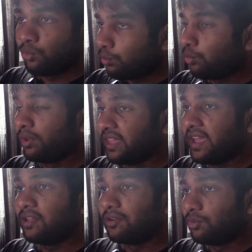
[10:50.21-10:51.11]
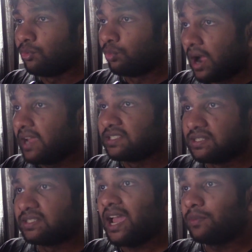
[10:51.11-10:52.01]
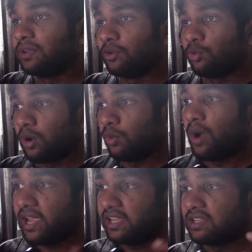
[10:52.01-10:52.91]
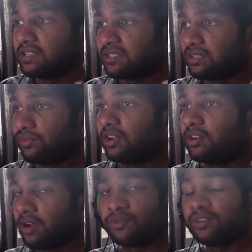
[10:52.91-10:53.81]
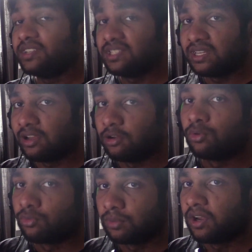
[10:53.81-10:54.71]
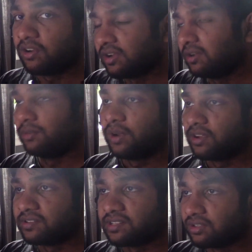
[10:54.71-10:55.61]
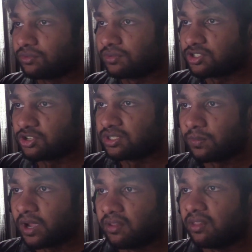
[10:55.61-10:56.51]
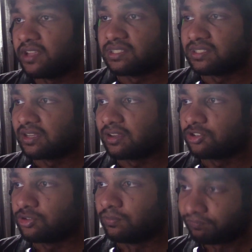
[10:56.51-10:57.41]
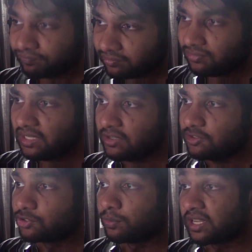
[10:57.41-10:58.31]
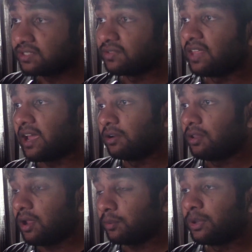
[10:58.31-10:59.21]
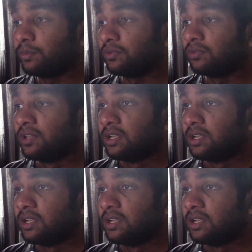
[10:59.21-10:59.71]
what the hell? Why is this happening? Why is this figure not releasing here in North America? And apparently there was just some kind of licensing issue. So because of that, a lot of people